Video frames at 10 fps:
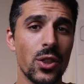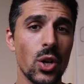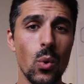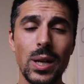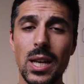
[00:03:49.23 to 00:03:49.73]

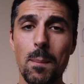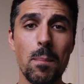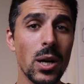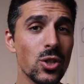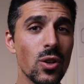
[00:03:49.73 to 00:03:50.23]
throw in a
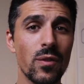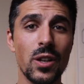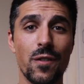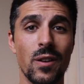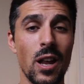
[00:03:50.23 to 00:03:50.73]
bunch of
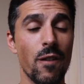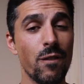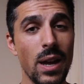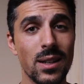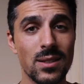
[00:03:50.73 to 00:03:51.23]
different
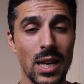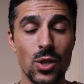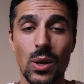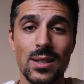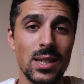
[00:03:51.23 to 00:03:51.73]
effects,
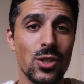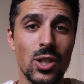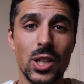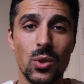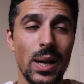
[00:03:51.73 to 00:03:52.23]
and you're
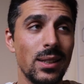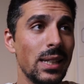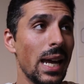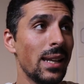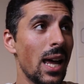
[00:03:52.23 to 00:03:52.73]
essentially
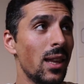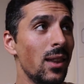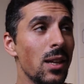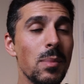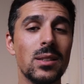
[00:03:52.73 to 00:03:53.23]
creating an
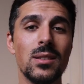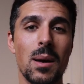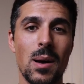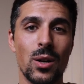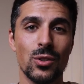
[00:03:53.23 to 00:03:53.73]
unlimited
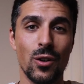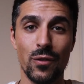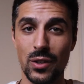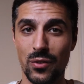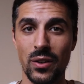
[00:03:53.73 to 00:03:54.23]
amount
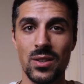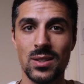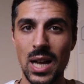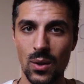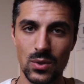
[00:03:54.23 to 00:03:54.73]
of different
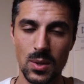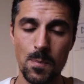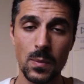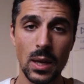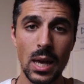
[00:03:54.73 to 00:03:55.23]
sounds.
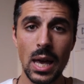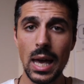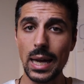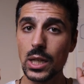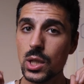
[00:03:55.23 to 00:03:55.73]

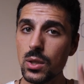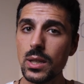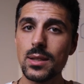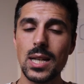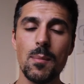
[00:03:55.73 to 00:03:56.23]
A
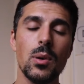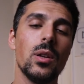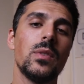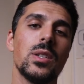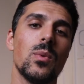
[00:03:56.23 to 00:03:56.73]
good
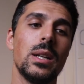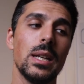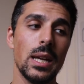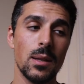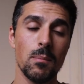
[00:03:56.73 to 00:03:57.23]
example of this
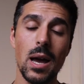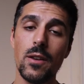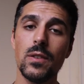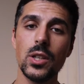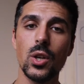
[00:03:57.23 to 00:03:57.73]
one in
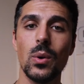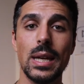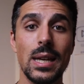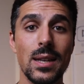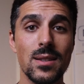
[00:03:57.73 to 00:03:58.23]
my
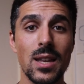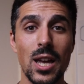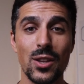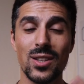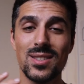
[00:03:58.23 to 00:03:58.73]
video is
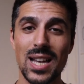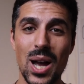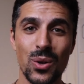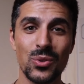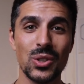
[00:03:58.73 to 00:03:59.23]
the
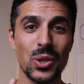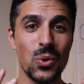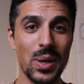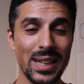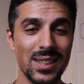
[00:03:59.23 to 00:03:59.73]
sound
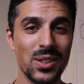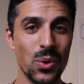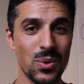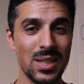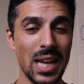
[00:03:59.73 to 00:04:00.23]
created
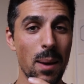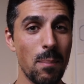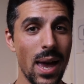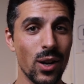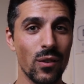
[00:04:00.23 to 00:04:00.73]
using a
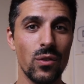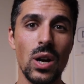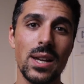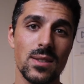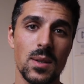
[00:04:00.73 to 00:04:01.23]
bag of
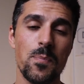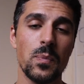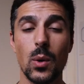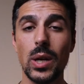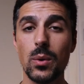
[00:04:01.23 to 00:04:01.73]
rice.
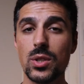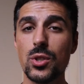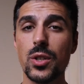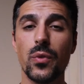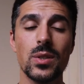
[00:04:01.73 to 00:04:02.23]
Now, when I was
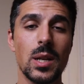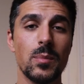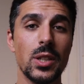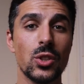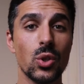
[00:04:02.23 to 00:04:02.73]
searching for
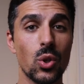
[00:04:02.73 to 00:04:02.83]
something to